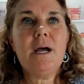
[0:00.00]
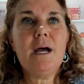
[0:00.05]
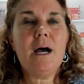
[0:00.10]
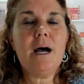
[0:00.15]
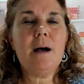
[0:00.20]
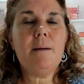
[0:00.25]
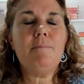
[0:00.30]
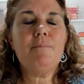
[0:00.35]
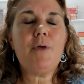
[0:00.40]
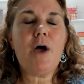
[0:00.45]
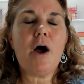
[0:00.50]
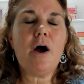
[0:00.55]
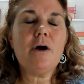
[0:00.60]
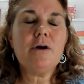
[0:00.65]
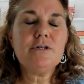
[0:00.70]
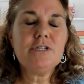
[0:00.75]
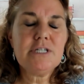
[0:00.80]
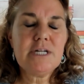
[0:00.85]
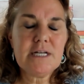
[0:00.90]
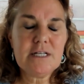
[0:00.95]
The R
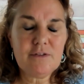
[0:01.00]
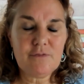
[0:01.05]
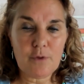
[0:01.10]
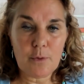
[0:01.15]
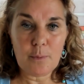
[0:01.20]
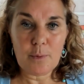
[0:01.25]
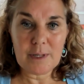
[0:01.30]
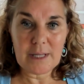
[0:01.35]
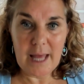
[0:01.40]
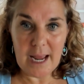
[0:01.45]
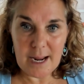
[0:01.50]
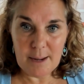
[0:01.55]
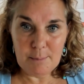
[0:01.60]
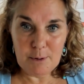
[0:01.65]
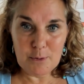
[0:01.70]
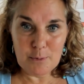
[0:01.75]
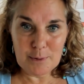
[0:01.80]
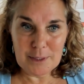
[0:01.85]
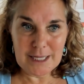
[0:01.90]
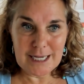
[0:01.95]
stands for
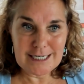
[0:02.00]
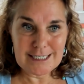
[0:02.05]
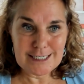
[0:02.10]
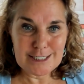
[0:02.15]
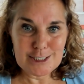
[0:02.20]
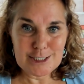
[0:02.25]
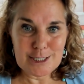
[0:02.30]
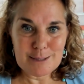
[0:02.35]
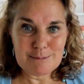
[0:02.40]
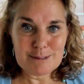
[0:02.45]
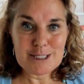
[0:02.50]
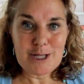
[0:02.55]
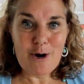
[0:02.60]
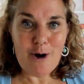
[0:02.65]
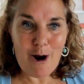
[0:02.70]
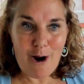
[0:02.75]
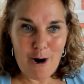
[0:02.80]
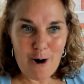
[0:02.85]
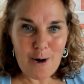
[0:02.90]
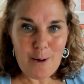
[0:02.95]
reliable relationships. There
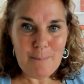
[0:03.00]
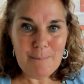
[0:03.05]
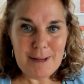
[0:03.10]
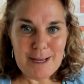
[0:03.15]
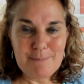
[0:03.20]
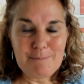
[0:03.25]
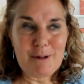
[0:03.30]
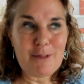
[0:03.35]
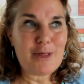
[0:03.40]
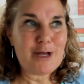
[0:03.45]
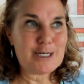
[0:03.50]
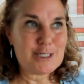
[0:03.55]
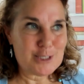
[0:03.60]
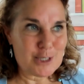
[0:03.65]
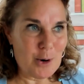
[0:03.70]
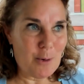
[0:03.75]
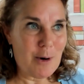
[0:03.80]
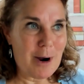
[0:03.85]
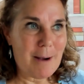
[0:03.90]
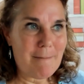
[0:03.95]
are people that
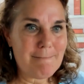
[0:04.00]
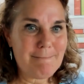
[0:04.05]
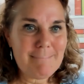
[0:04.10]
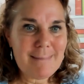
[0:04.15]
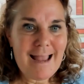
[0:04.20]
show up.